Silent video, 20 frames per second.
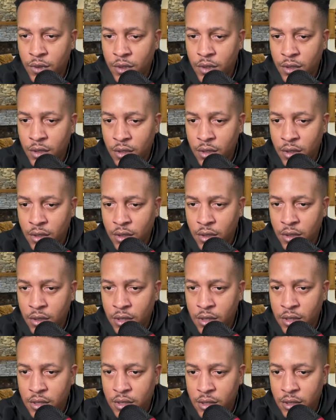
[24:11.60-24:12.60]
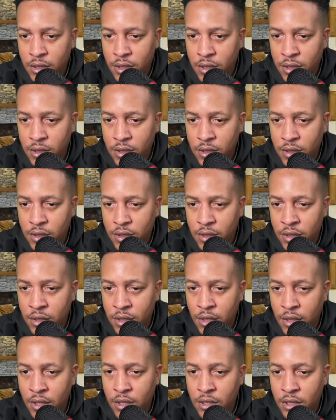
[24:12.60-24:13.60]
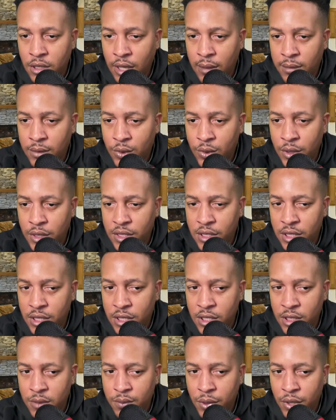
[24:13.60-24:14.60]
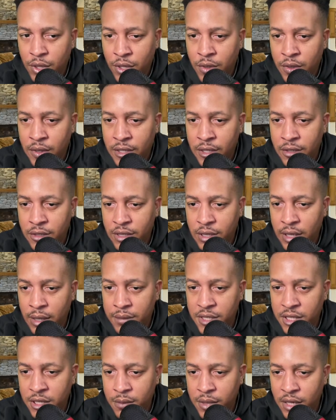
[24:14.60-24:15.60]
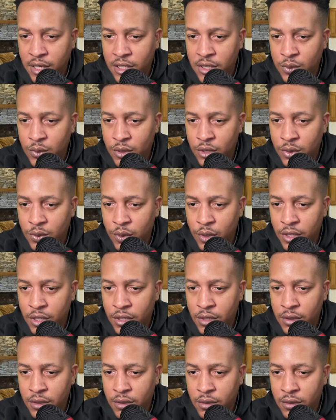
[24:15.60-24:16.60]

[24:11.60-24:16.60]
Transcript: Let's see. Let's see. Top 20 says Burrow interception minus 120.